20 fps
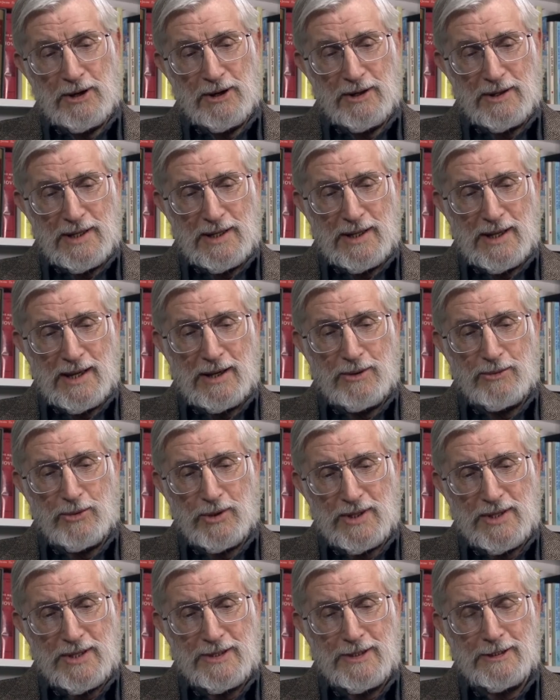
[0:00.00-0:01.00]
here today
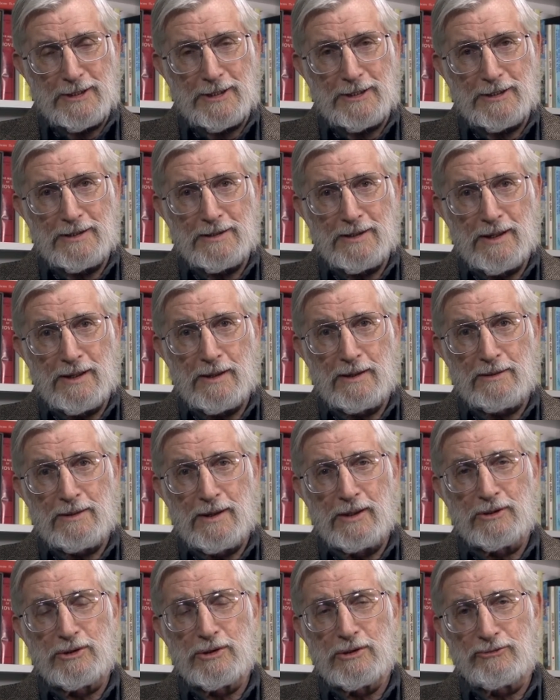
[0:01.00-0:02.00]
with a
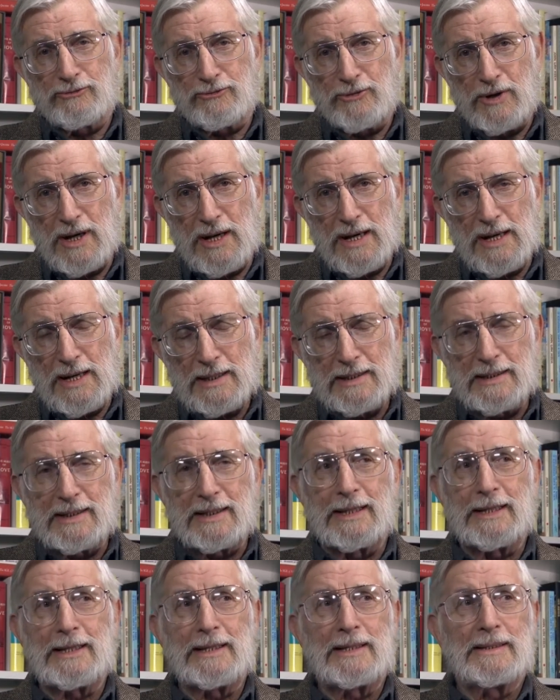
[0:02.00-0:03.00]
good friend
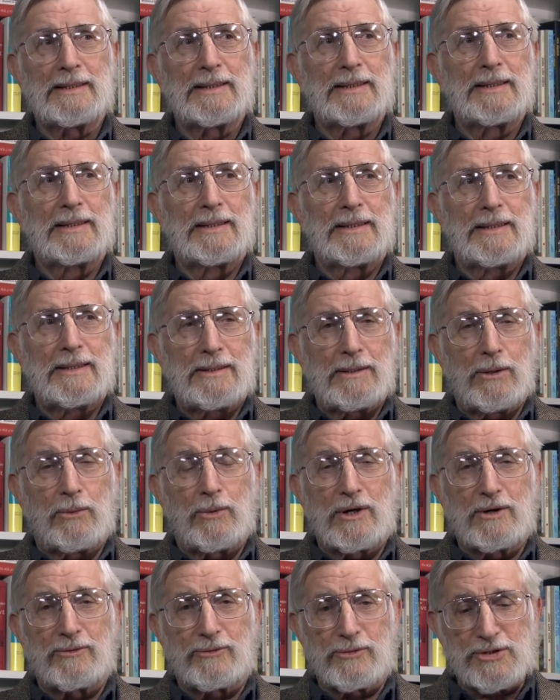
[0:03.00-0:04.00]
and a
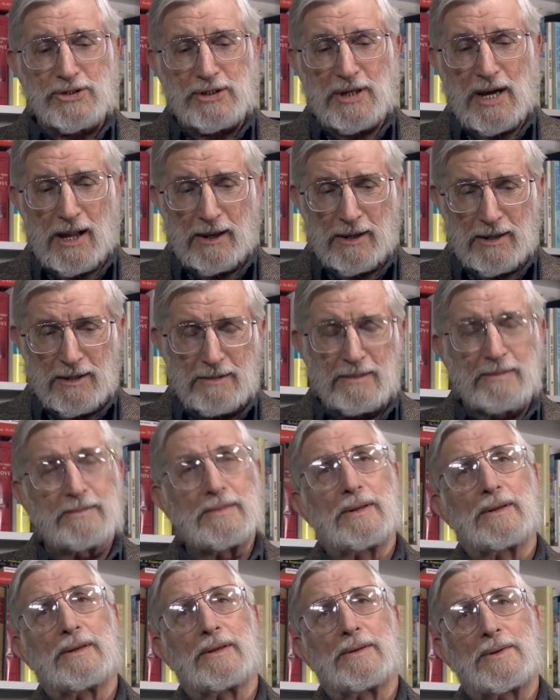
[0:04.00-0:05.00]
wonderful scholar,
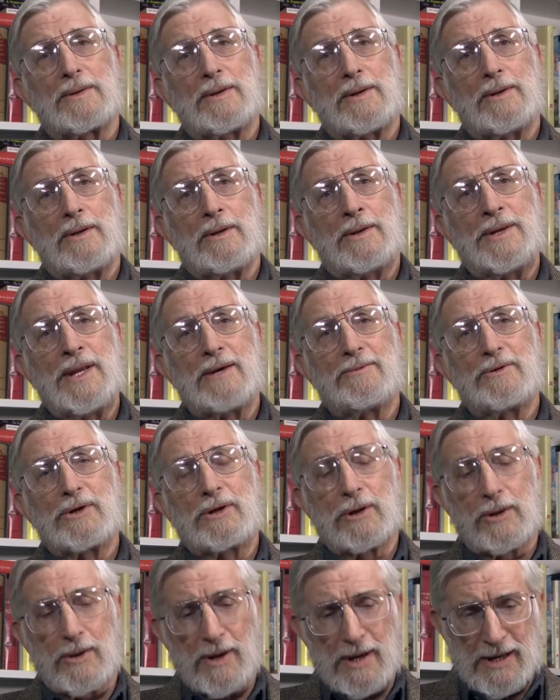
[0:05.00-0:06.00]
David
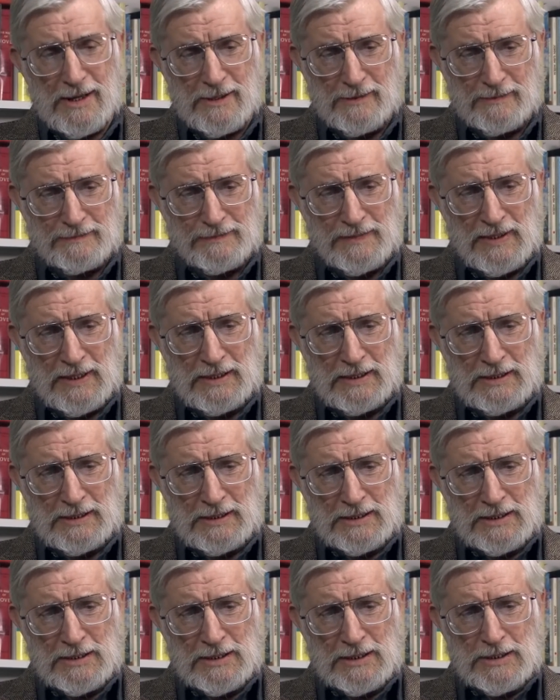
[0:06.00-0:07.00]
Correia,
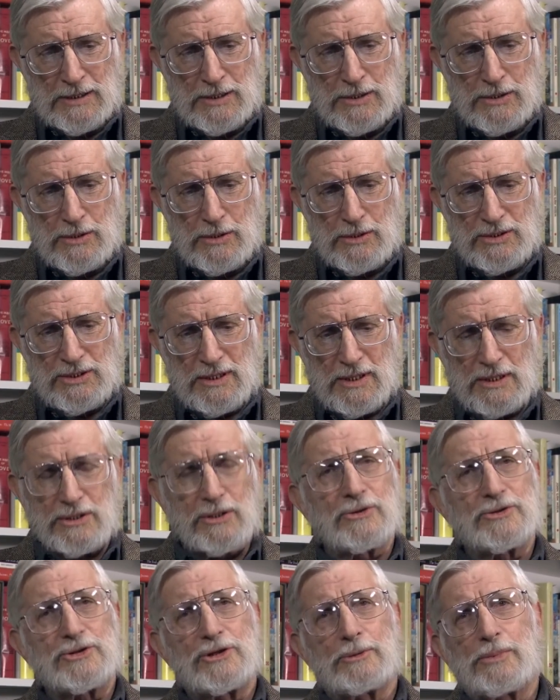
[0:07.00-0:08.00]
who is an
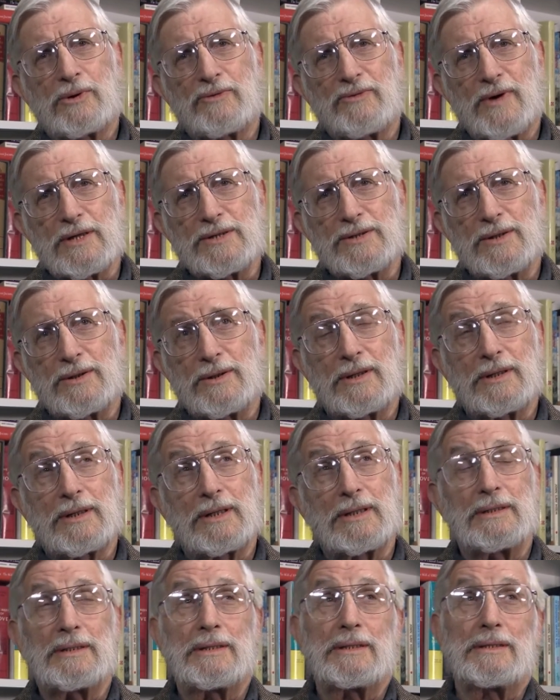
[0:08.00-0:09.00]
associate professor
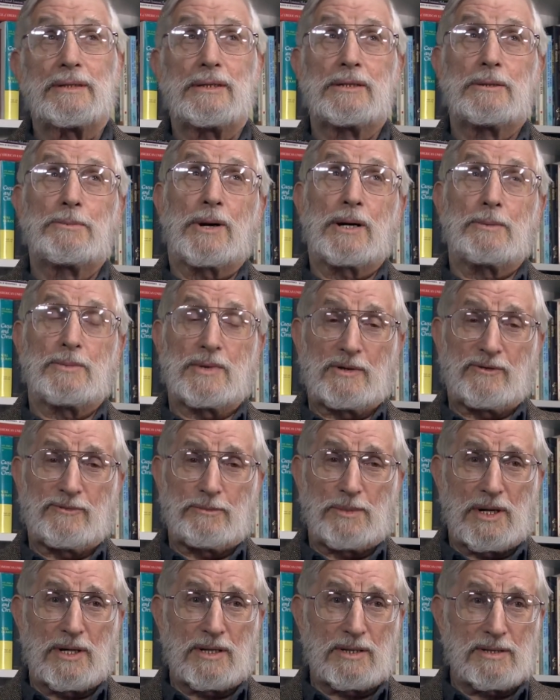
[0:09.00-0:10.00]
in the Department of
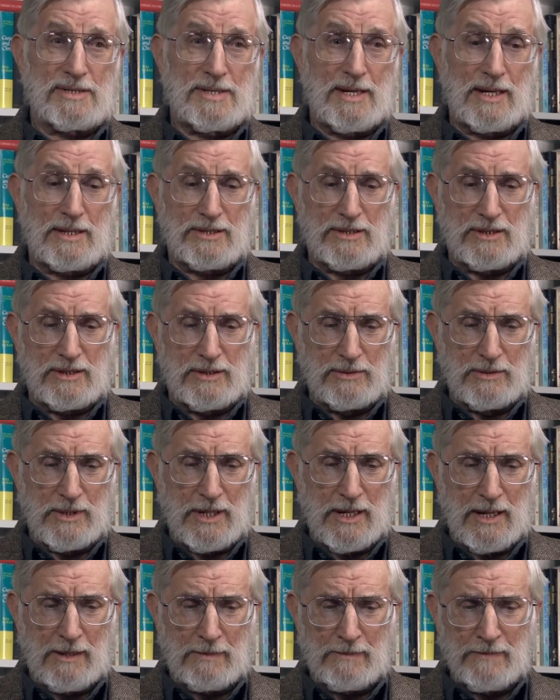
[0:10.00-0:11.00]
American Studies at
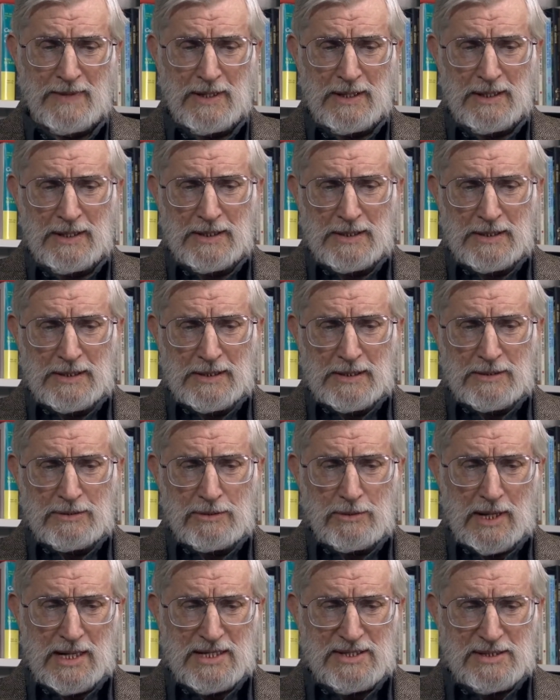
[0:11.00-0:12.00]
UNM,
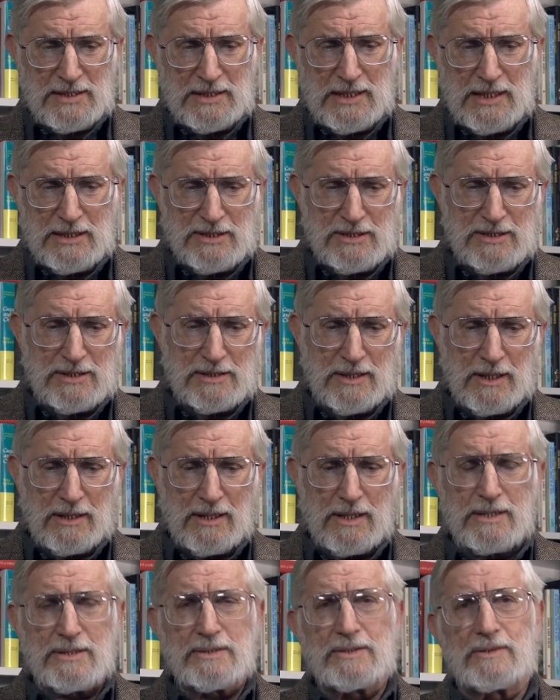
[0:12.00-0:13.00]
who writes and teaches in
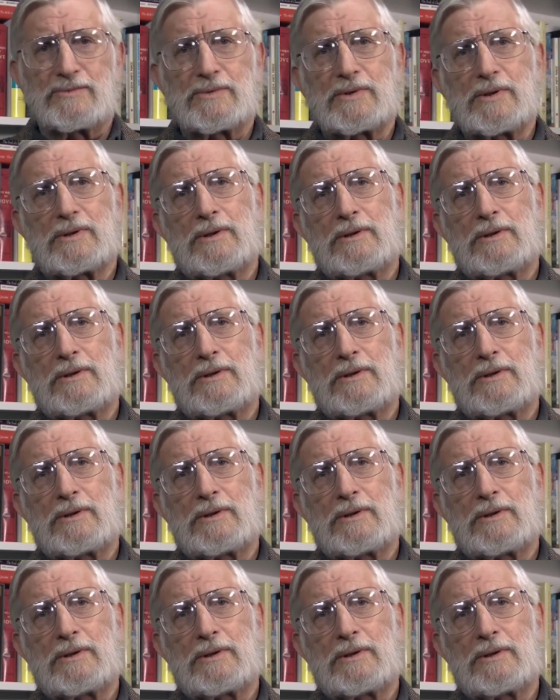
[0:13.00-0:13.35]
areas of